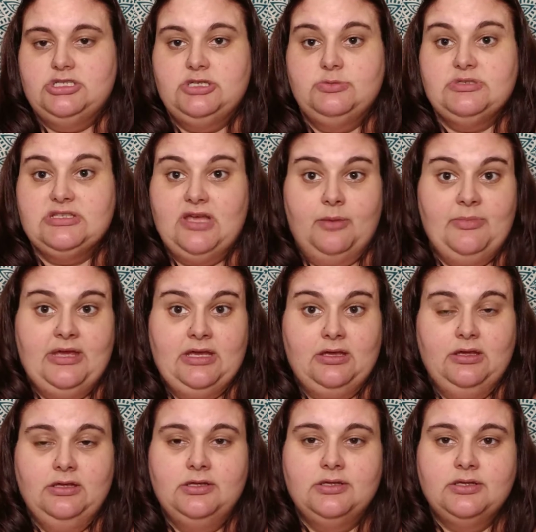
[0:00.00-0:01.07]
she was
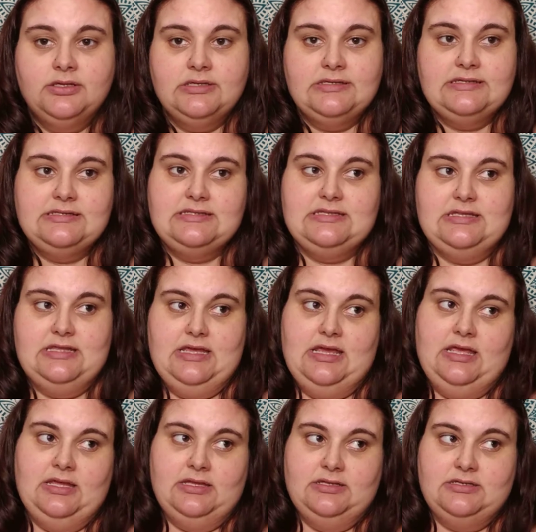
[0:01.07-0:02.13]
coming to
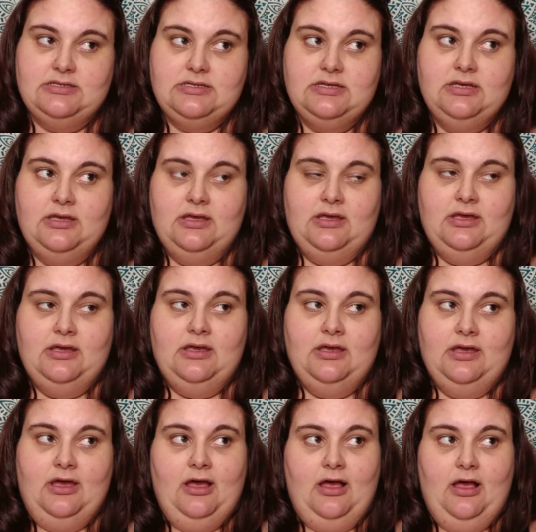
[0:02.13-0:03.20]
the end
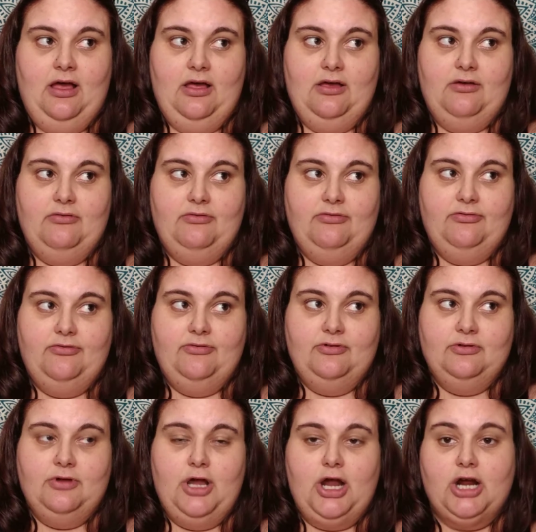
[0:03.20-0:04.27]
of
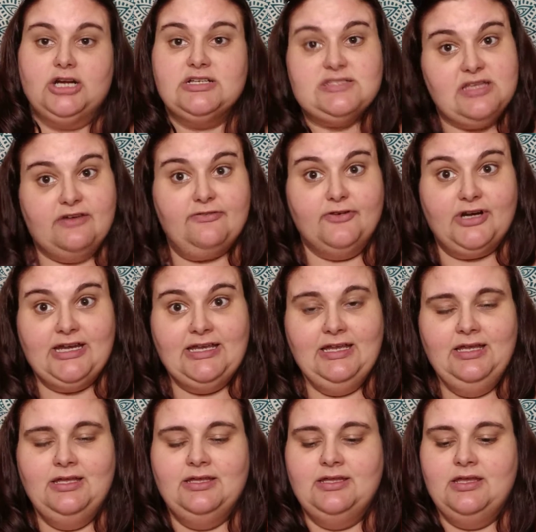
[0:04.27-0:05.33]
her
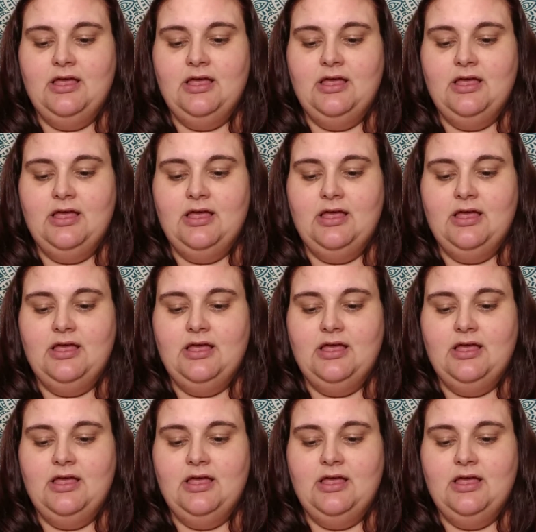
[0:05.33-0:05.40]
suffering,